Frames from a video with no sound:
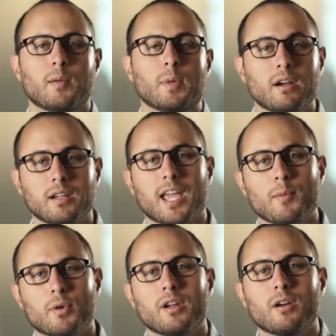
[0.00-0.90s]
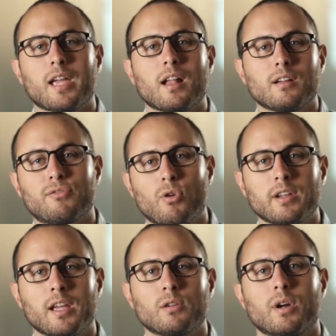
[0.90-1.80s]
here in Camarillo, California,
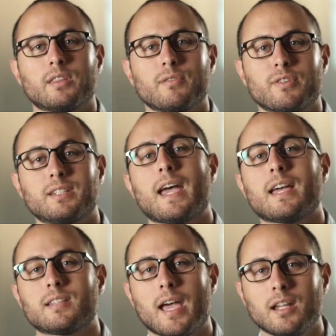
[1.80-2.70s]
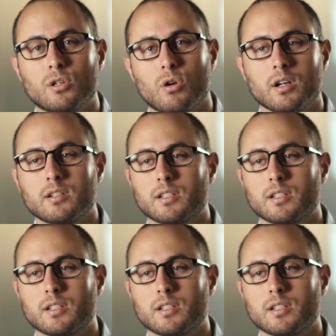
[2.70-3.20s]
and we're at the Vitesse headquarters.